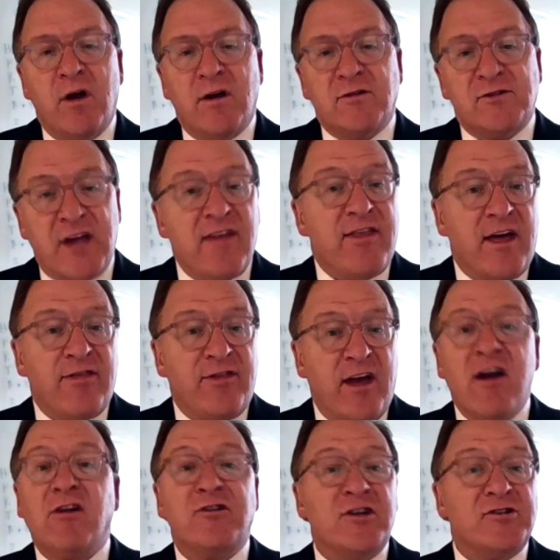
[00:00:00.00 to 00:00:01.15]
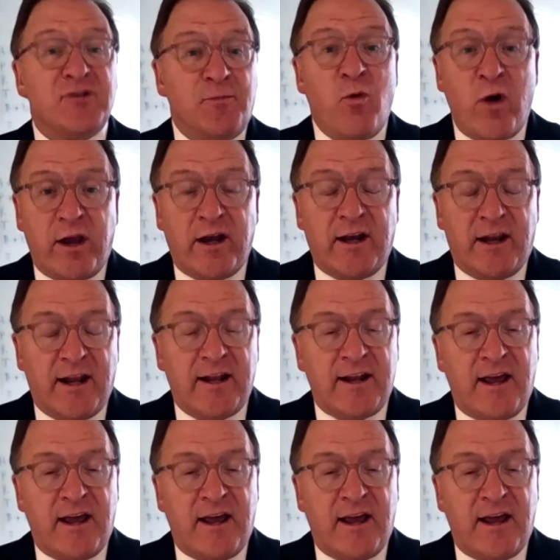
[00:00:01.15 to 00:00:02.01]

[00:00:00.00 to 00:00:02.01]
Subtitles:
say that they are disappointed in it